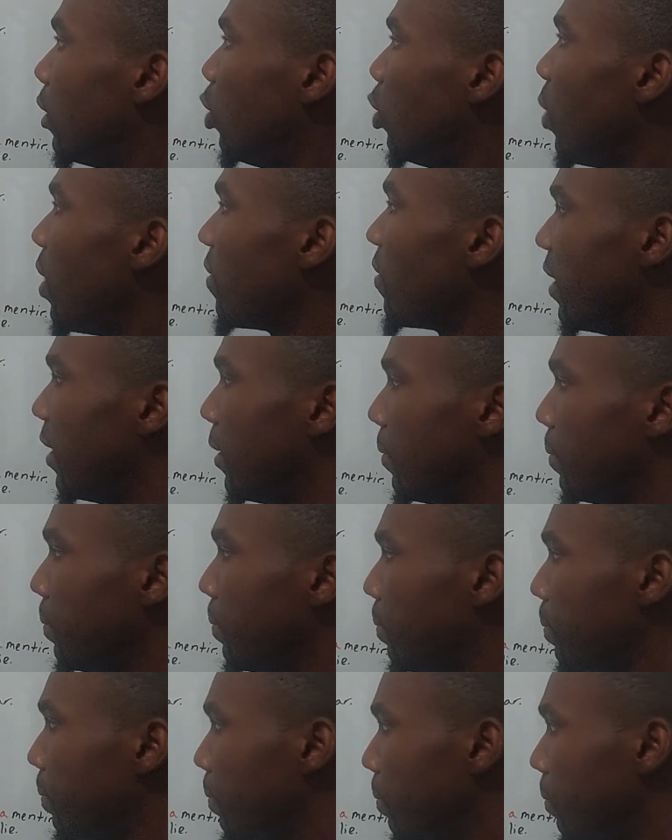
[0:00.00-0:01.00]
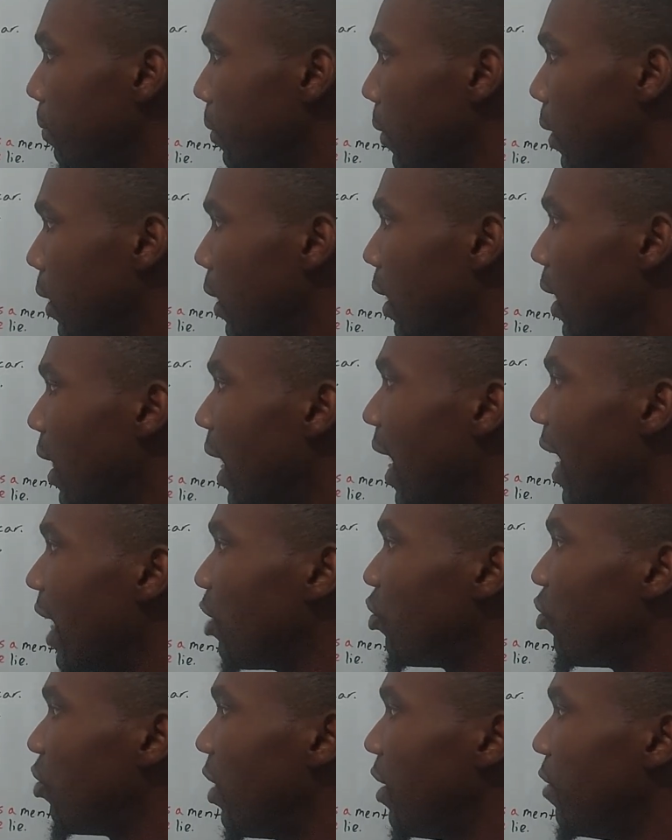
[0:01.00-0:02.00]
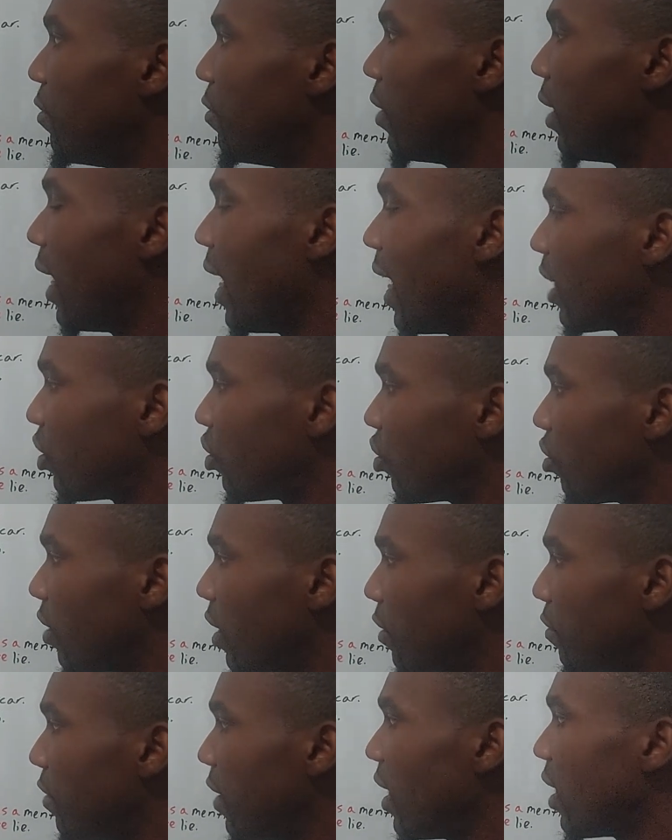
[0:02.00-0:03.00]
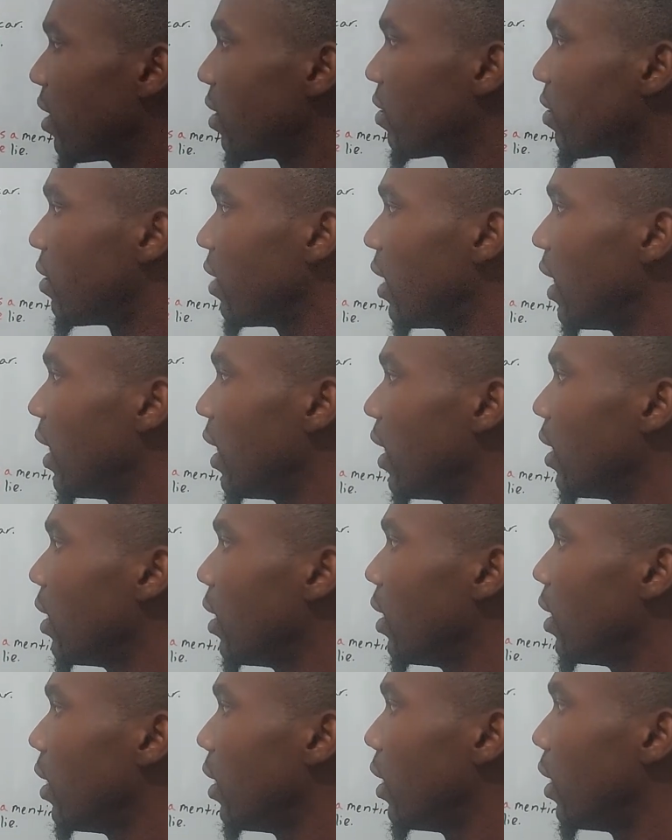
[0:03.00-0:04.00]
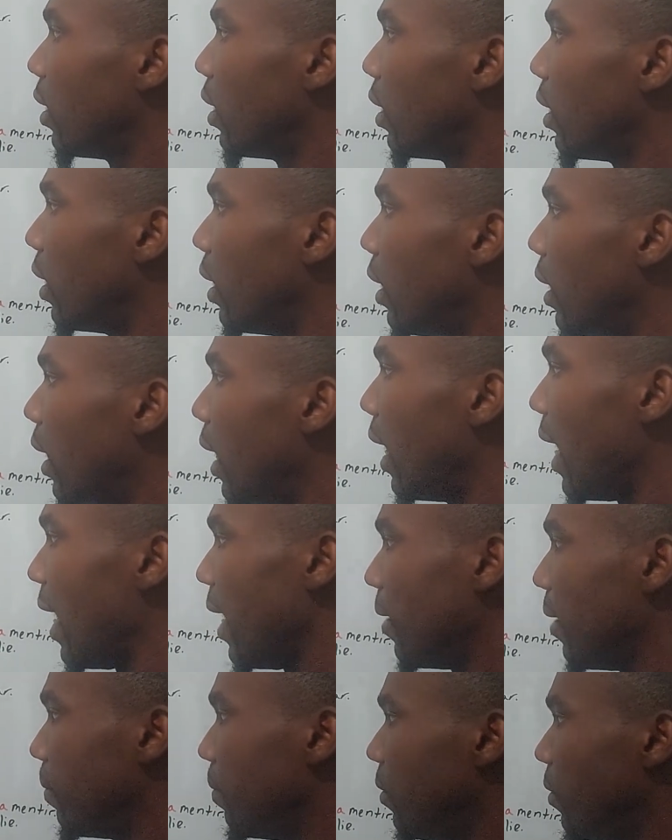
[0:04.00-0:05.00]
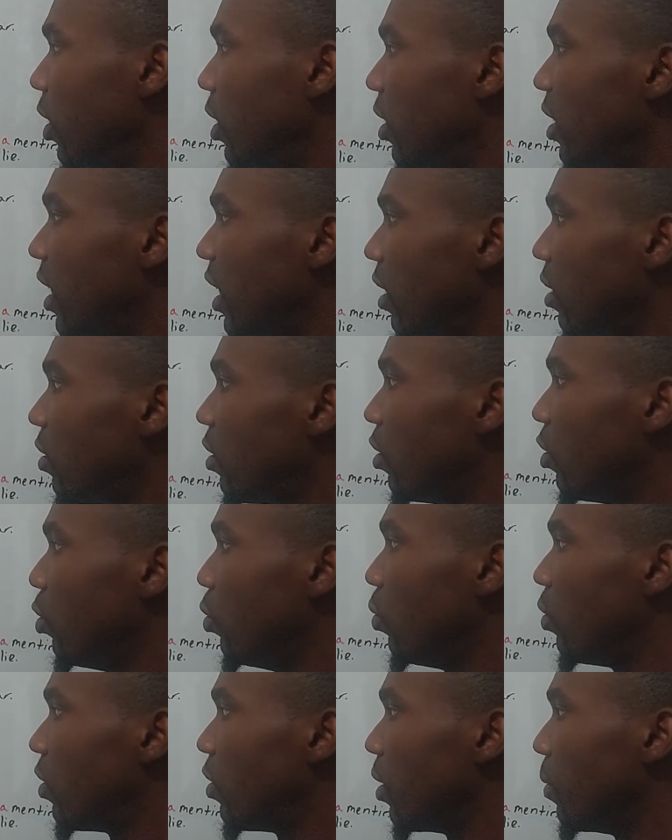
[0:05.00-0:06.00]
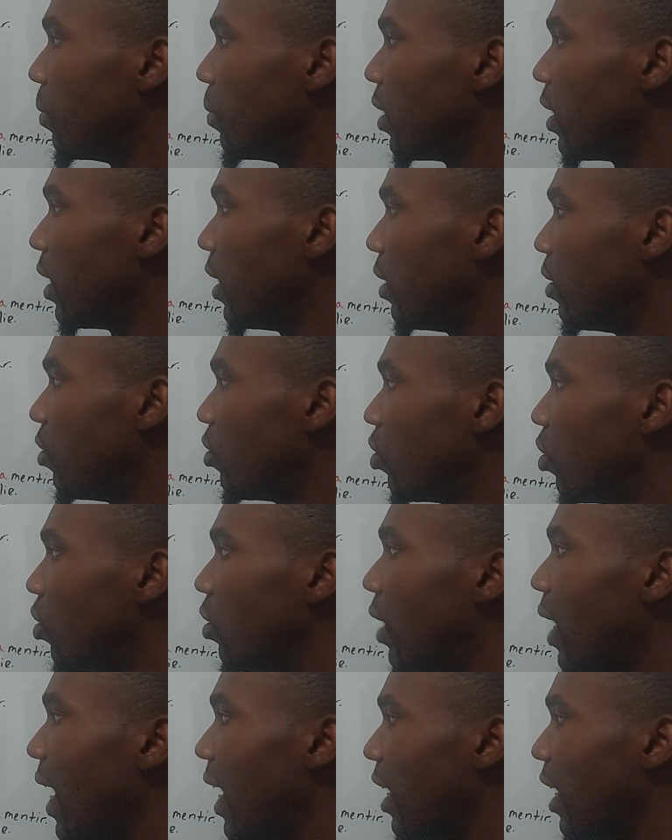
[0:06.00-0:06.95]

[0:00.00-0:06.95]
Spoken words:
9. Atreverse a. To dare to do something. So,